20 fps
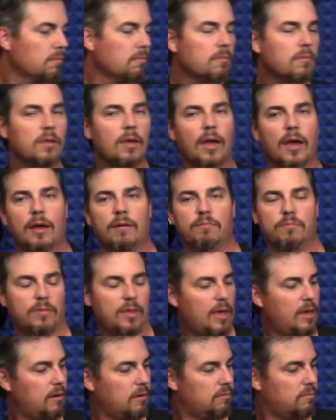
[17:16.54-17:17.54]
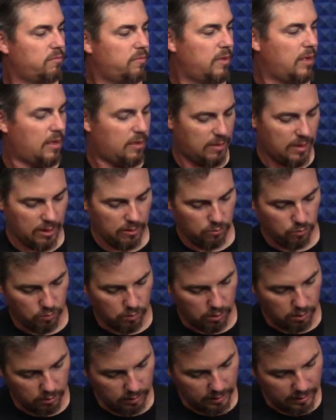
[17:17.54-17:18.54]
Yeah, that'll
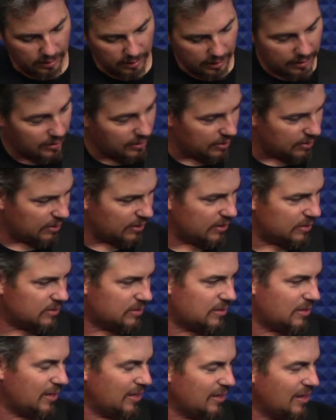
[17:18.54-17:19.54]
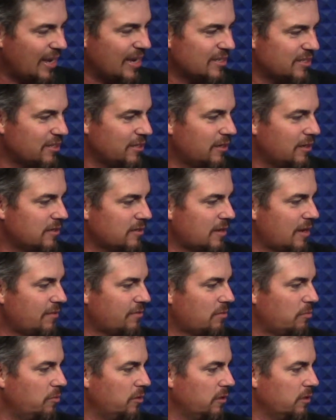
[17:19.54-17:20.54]
work. He actually does have
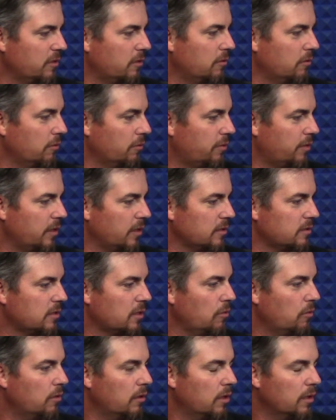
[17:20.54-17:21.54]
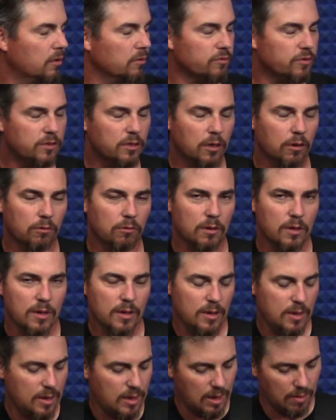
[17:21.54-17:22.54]
some really cool things going on, so
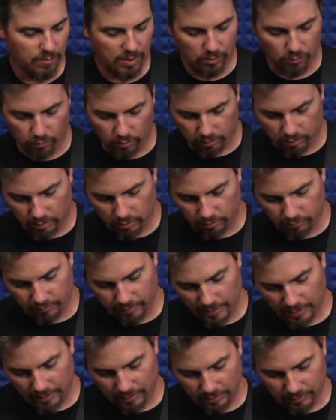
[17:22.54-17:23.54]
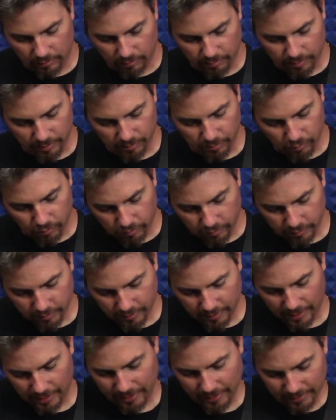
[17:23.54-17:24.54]
I may work on that a little bit more
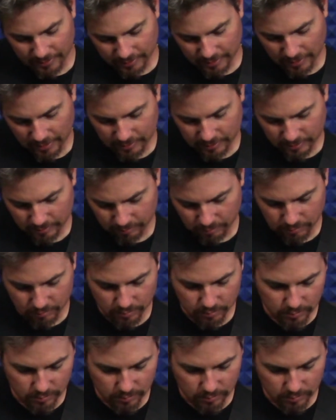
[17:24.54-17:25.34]
tonight. He's got some.